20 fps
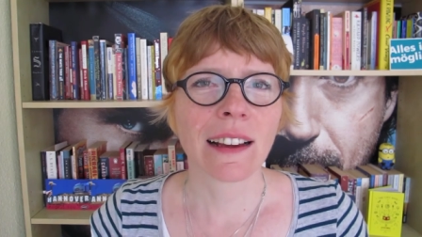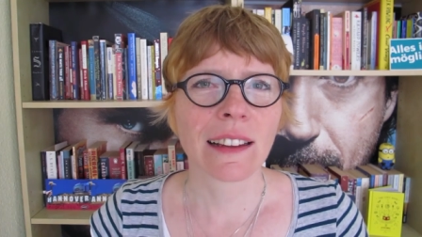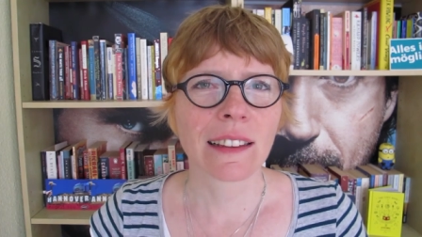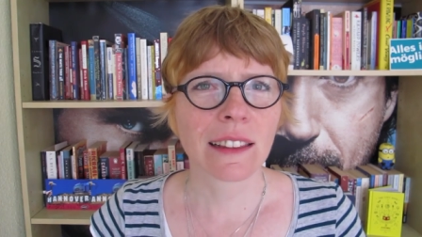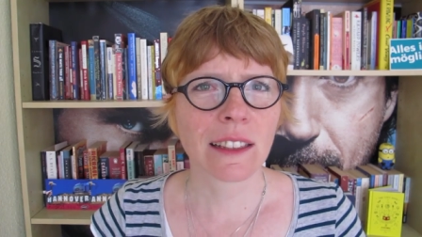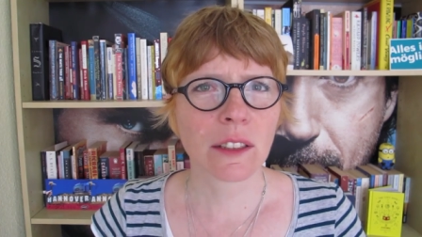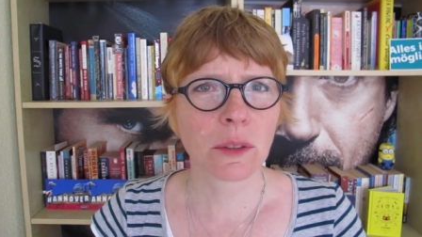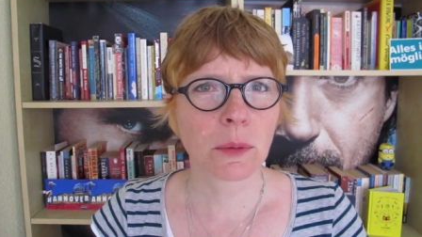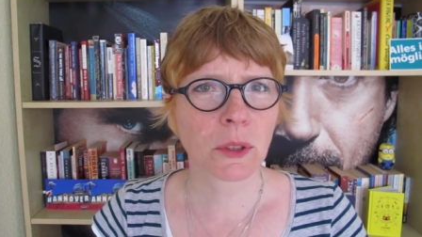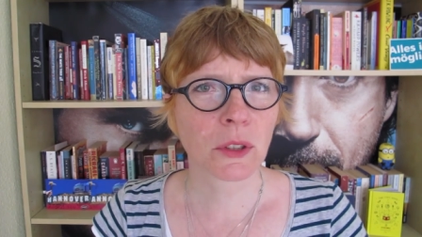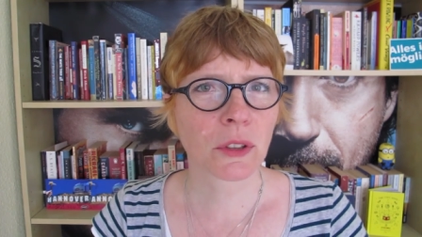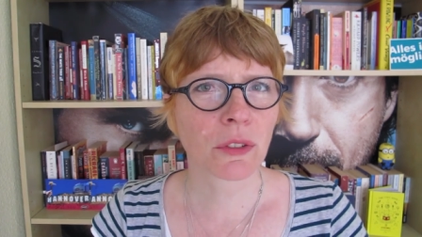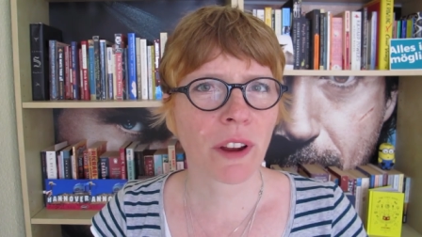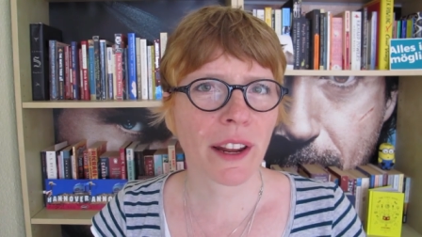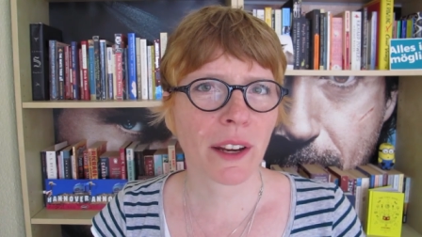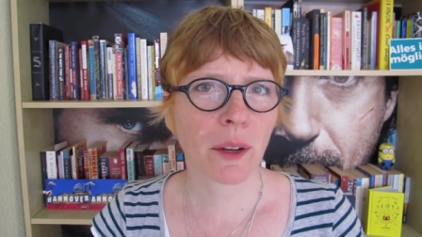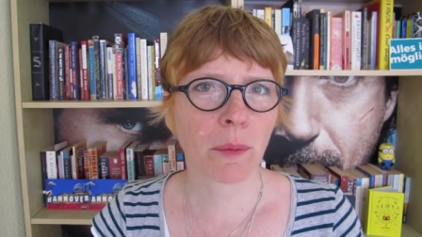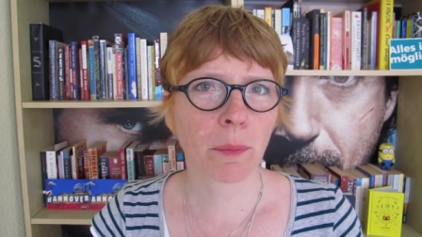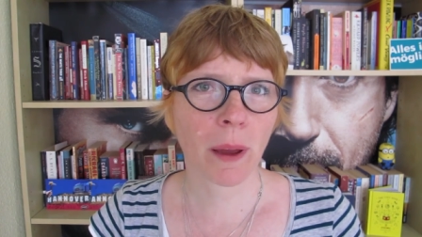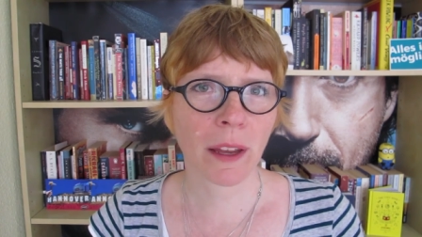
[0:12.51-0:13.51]
this was
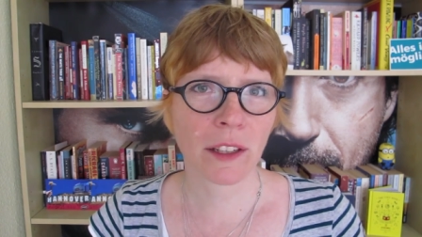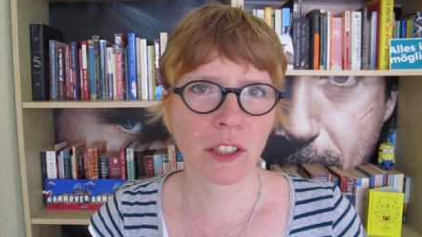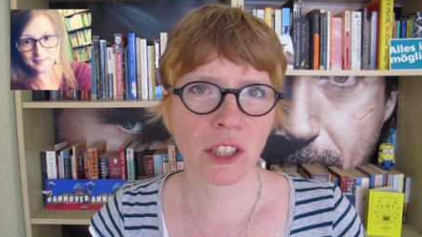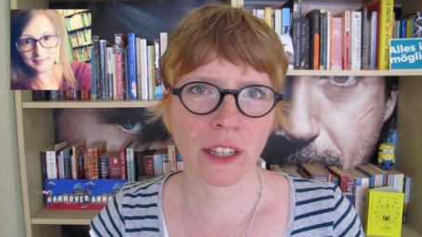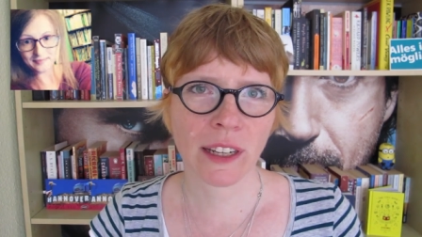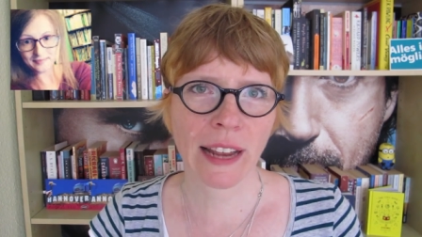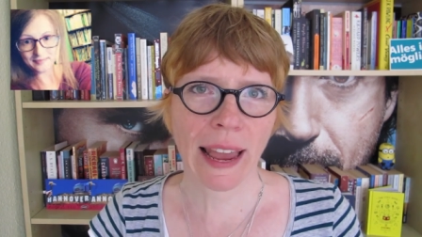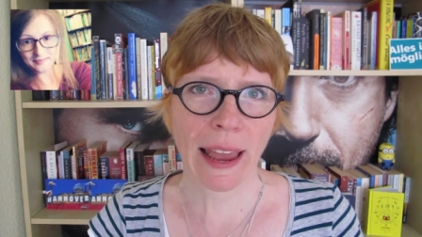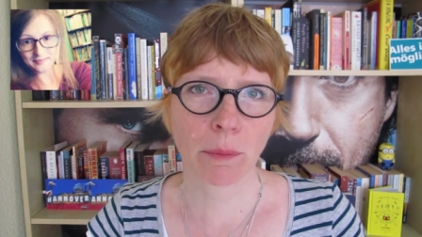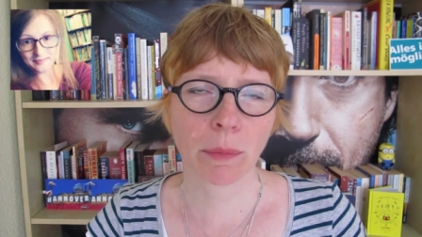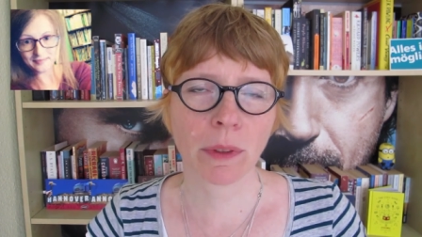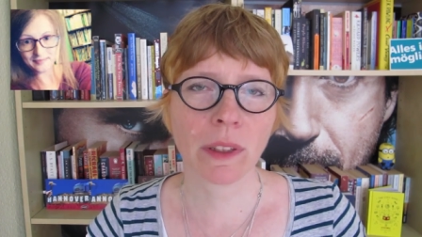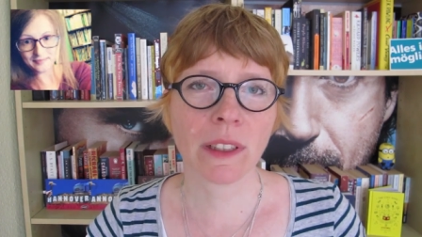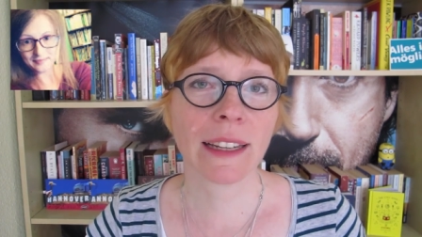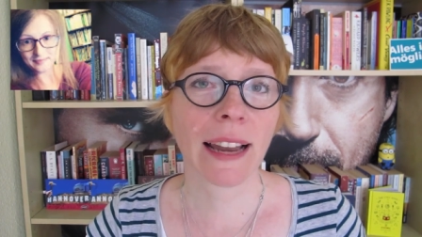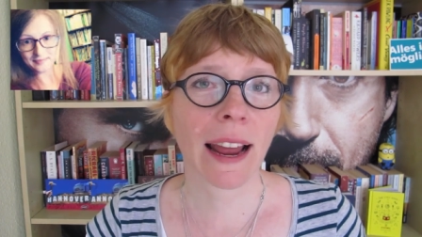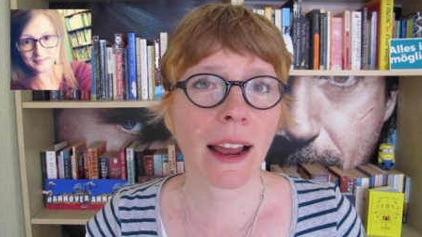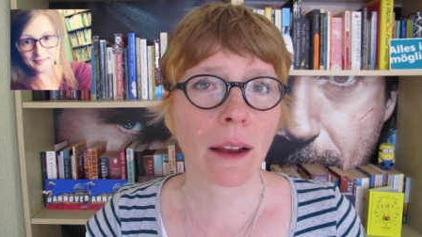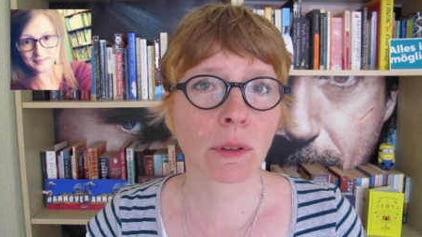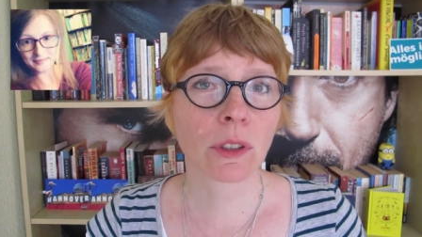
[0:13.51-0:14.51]
created by Jen Campbell
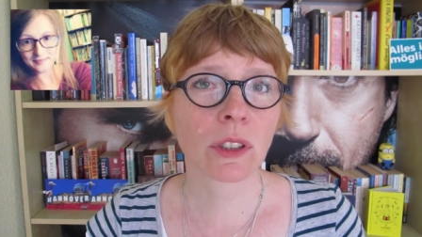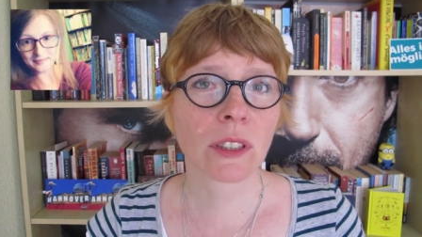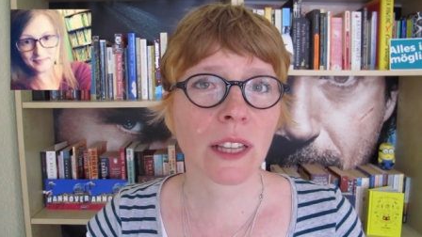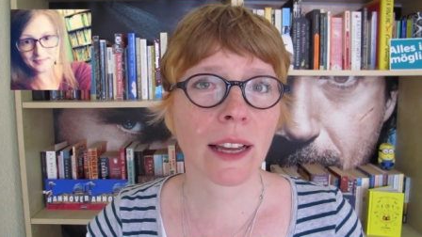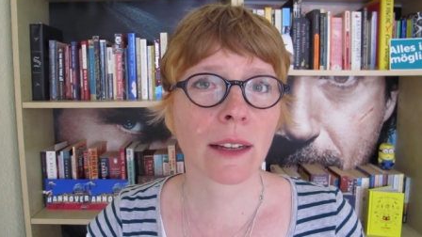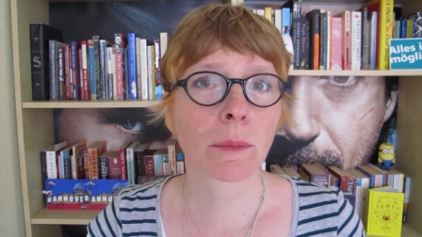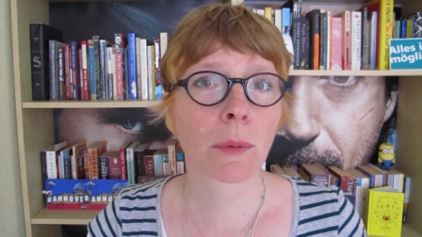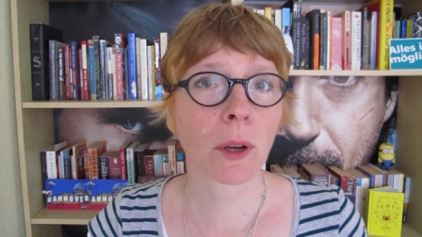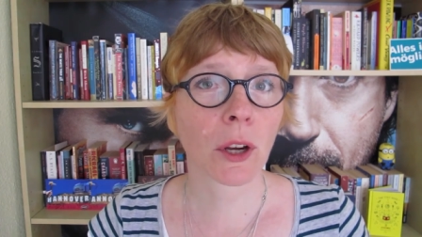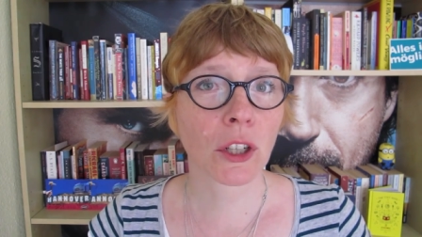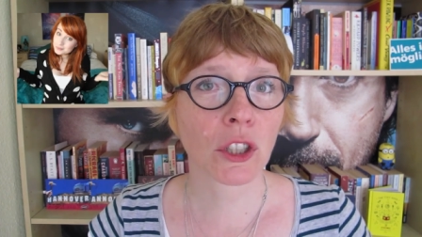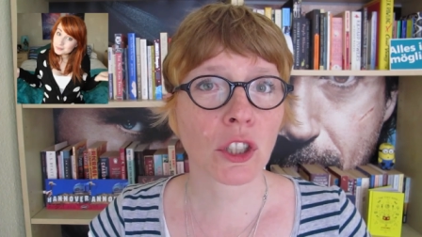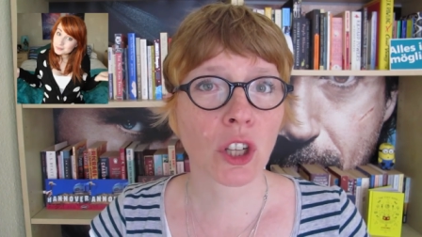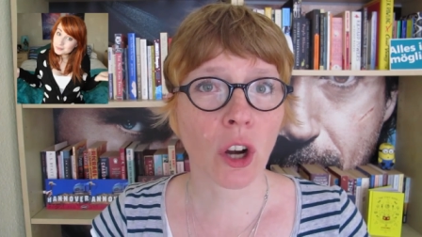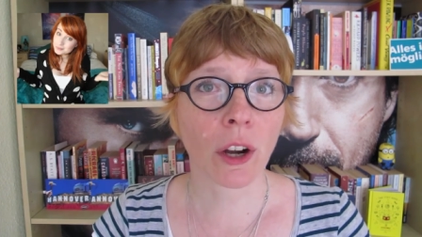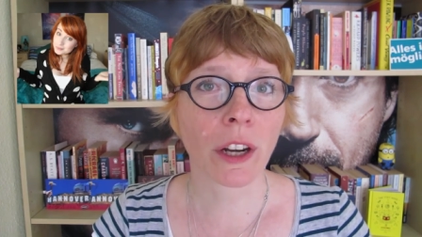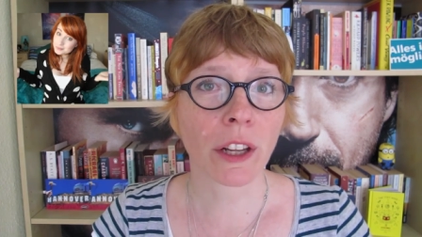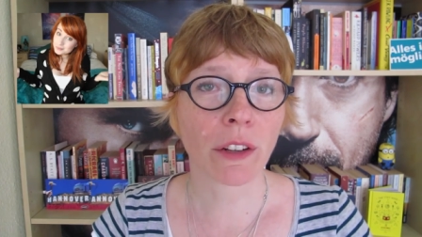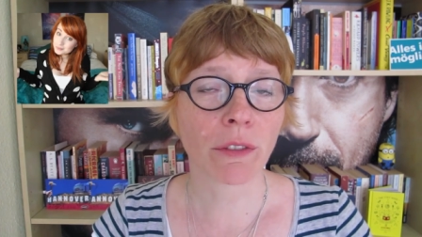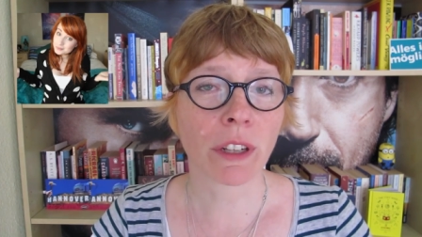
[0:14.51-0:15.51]
and I was tagged by
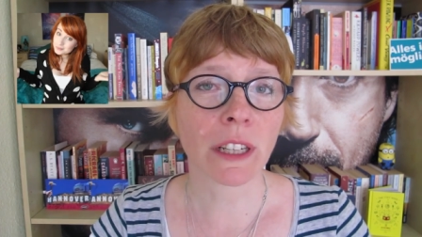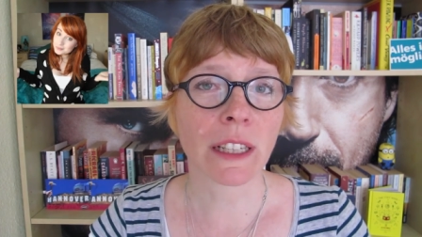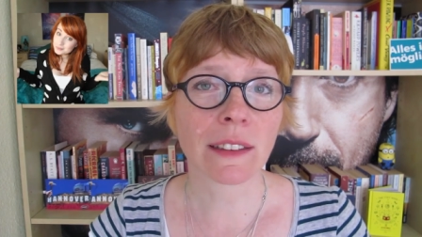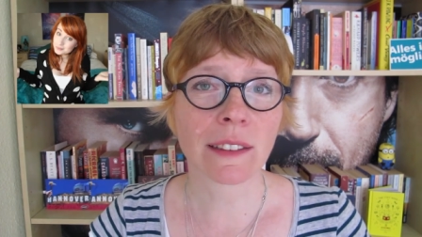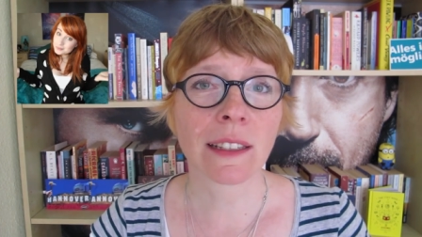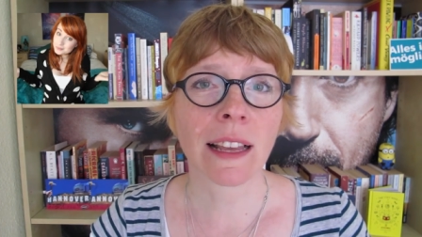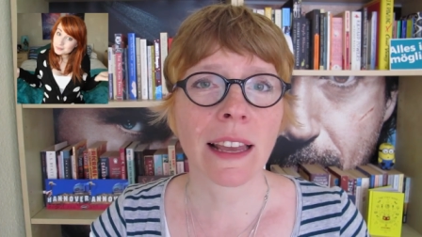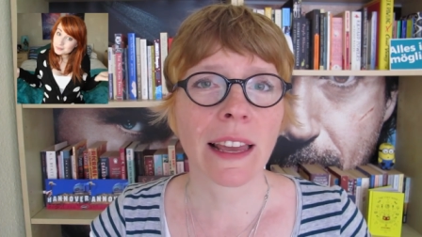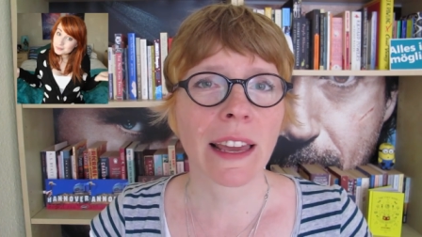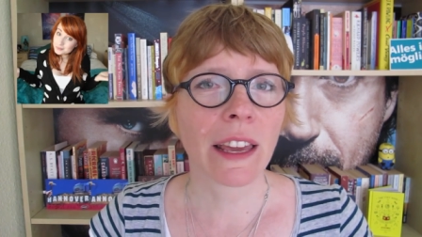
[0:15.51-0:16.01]
Charley Reeds.